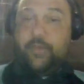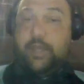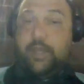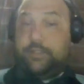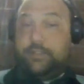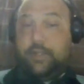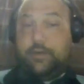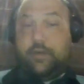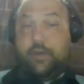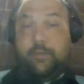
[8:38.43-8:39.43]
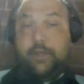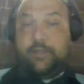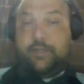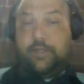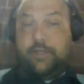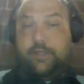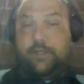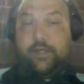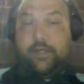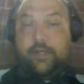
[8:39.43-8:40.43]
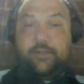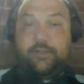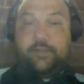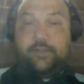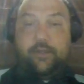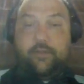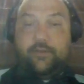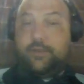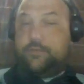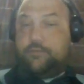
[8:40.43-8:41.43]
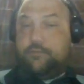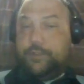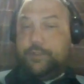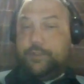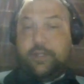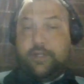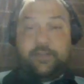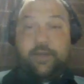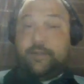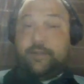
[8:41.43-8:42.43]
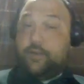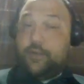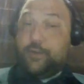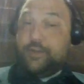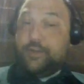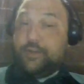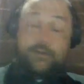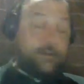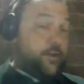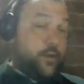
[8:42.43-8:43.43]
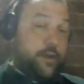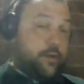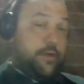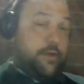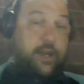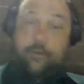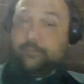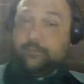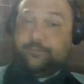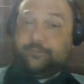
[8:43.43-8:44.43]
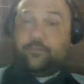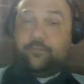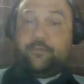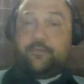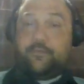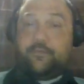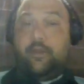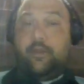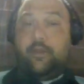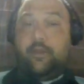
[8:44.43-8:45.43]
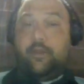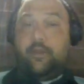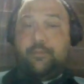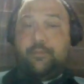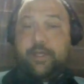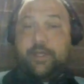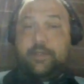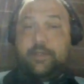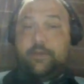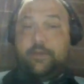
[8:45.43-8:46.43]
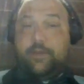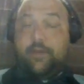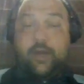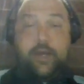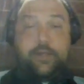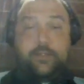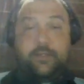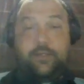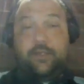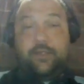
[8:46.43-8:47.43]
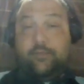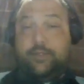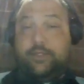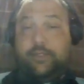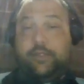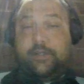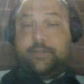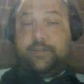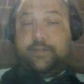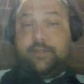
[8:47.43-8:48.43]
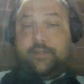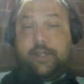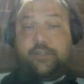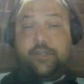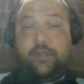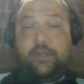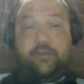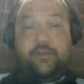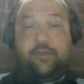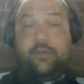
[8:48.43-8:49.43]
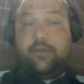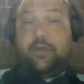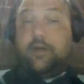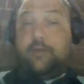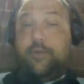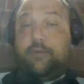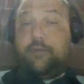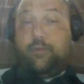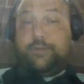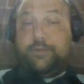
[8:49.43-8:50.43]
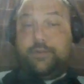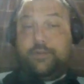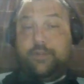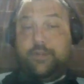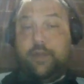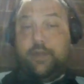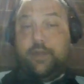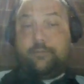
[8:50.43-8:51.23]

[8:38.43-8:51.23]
and continue to commit to this day. There's multiple genocides that are U.S.-run going on right now. People pretend that they're not, particularly as it's an election year, but of course they are.